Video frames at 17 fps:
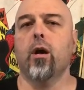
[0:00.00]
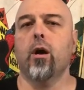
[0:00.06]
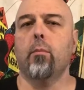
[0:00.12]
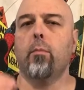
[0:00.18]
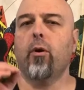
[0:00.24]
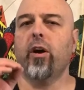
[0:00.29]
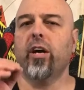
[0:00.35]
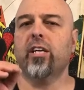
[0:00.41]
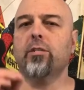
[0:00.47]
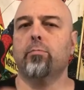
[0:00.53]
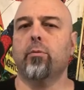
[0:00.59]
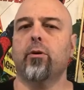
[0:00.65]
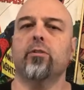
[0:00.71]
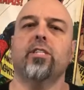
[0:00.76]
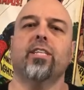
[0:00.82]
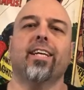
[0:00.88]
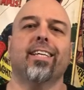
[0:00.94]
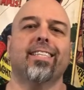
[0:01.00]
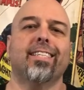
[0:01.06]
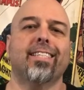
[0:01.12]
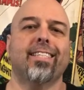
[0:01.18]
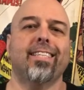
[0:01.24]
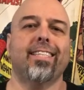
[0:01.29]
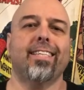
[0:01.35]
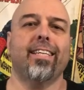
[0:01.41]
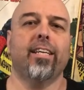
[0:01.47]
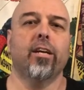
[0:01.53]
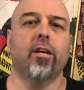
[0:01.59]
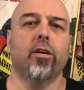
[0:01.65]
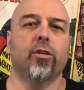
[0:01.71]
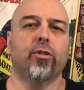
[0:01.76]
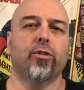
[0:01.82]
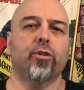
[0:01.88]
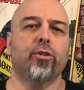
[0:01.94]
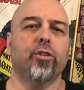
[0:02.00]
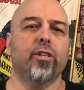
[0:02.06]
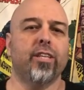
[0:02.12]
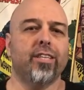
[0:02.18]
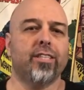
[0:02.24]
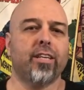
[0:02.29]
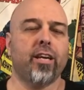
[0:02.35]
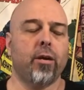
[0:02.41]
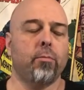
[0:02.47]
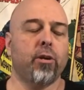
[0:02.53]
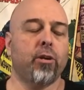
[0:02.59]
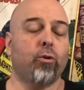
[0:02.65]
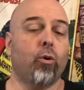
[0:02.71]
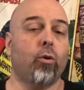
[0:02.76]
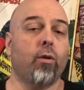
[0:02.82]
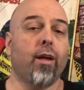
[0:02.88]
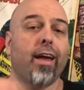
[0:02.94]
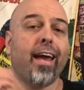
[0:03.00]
by exposing a city to this chemical